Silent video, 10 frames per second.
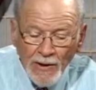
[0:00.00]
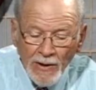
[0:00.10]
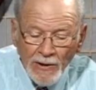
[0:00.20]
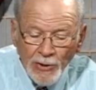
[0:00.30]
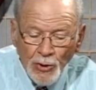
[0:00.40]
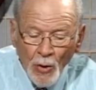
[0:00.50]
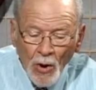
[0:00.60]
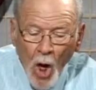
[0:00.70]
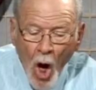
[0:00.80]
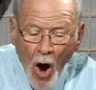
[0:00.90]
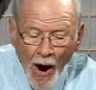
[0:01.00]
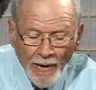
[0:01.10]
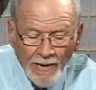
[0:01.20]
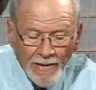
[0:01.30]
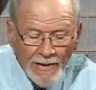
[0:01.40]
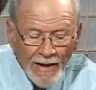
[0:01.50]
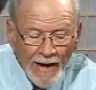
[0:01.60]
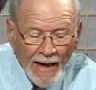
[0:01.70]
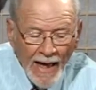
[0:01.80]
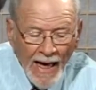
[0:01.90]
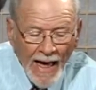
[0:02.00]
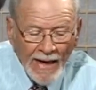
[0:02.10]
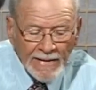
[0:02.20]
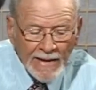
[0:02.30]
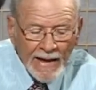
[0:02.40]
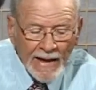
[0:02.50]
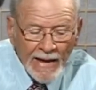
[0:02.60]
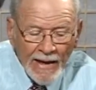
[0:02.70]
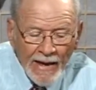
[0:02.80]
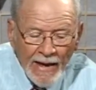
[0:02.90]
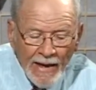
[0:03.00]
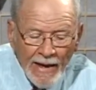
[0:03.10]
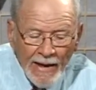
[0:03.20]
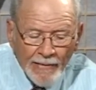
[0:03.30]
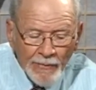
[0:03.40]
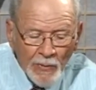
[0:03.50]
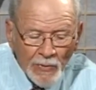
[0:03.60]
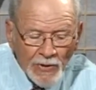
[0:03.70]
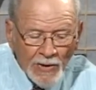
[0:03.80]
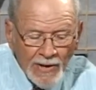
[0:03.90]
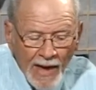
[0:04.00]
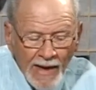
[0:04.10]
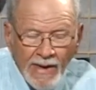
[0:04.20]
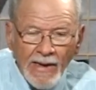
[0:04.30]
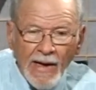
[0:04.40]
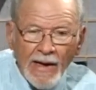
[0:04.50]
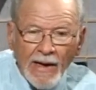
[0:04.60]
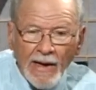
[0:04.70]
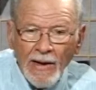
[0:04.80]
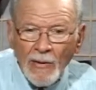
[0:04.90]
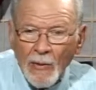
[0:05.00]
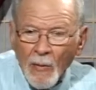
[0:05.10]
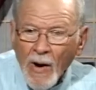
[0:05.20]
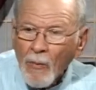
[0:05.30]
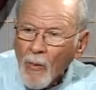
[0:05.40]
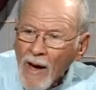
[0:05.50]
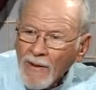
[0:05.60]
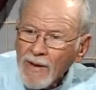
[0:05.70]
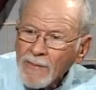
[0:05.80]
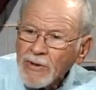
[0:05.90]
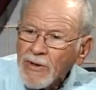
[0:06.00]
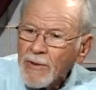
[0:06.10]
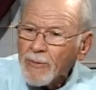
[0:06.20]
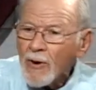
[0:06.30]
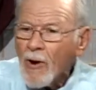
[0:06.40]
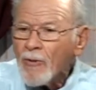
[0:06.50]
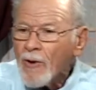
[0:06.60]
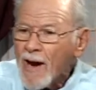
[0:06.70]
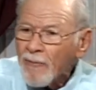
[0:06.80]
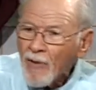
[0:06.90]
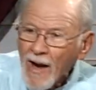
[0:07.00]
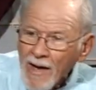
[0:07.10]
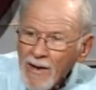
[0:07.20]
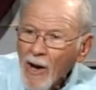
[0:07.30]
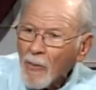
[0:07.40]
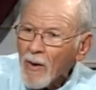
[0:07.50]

Soular. And uh, today, welcome to the program, Ray.